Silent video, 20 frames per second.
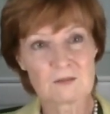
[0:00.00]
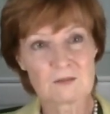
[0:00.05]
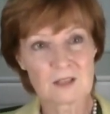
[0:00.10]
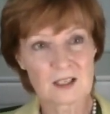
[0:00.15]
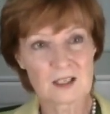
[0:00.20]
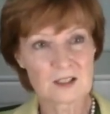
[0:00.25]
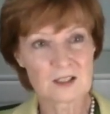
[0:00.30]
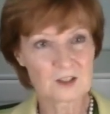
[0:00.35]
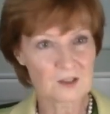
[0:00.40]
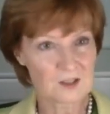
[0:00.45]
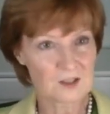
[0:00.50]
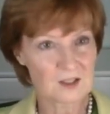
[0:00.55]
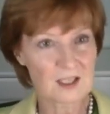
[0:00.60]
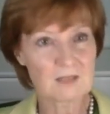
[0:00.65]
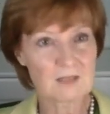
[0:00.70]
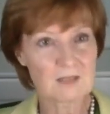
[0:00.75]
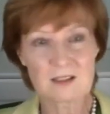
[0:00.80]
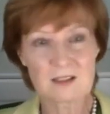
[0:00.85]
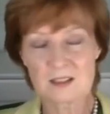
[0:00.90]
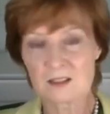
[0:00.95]
as you say,
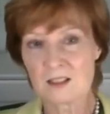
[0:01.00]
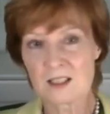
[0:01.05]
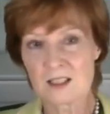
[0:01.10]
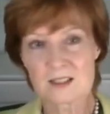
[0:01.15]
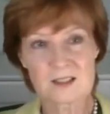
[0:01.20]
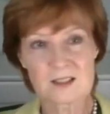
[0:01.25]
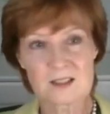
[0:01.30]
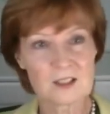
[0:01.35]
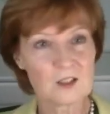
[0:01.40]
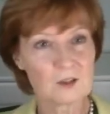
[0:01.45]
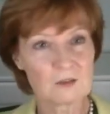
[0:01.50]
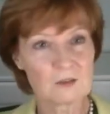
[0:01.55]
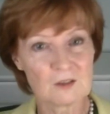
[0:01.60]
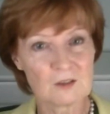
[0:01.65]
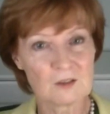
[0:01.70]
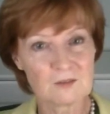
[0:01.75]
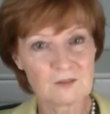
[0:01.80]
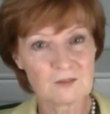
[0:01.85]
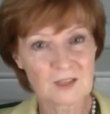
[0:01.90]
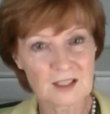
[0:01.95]
recognizing your
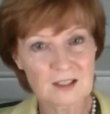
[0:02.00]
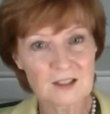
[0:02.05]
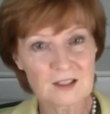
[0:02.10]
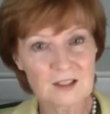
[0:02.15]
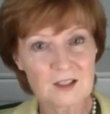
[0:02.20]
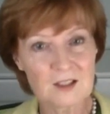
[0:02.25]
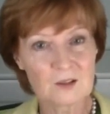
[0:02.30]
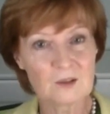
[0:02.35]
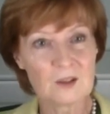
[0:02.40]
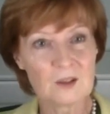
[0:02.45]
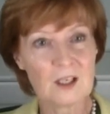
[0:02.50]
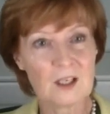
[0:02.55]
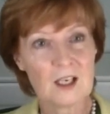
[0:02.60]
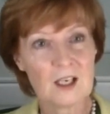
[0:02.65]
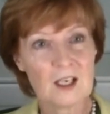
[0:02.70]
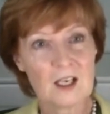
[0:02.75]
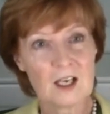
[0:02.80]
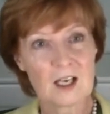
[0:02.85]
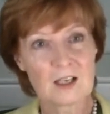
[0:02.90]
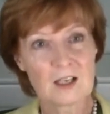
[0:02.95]
own value.
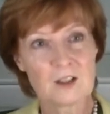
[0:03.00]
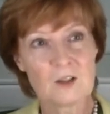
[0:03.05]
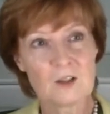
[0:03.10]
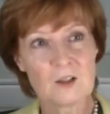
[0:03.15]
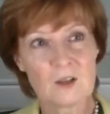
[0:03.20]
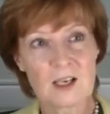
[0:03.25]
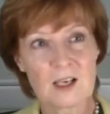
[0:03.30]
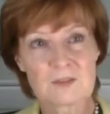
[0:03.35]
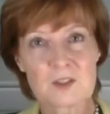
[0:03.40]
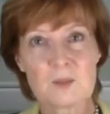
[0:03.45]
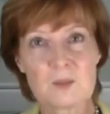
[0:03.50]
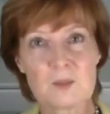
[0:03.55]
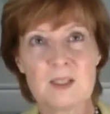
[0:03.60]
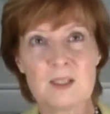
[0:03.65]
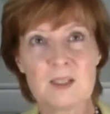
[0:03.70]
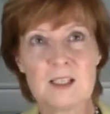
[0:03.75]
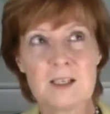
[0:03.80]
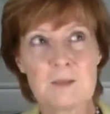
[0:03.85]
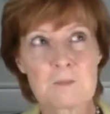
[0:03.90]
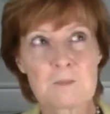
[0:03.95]
You have to
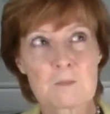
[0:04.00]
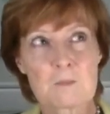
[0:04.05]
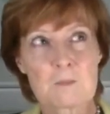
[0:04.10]
be